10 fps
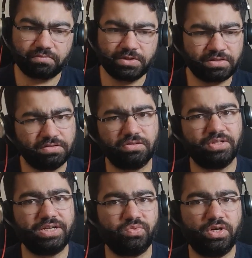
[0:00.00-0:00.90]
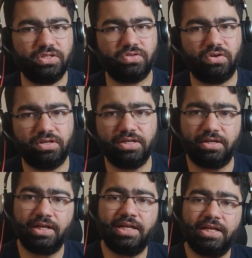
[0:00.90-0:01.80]
So that's what Discord did.
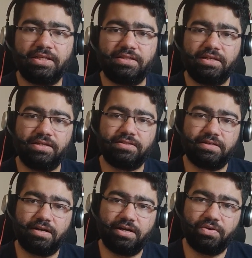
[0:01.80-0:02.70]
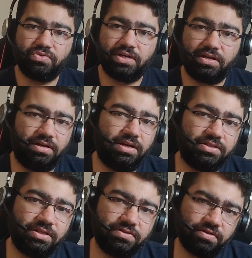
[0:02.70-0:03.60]
They started using
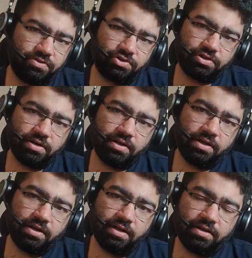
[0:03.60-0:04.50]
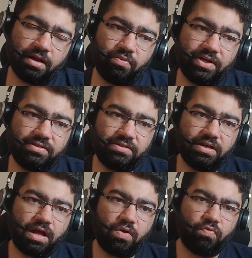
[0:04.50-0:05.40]
Elasticsearch. Now let's see how
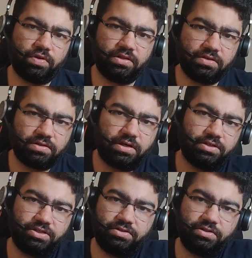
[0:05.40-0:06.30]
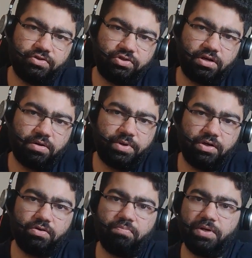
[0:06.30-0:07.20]
will this Elasticsearch come into the
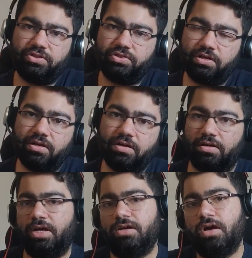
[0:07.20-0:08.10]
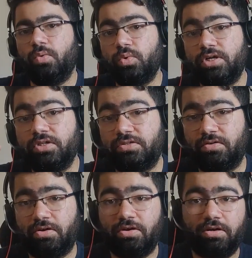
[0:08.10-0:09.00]
picture. Like how will
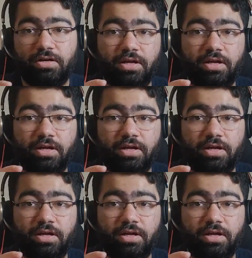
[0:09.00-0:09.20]
Discord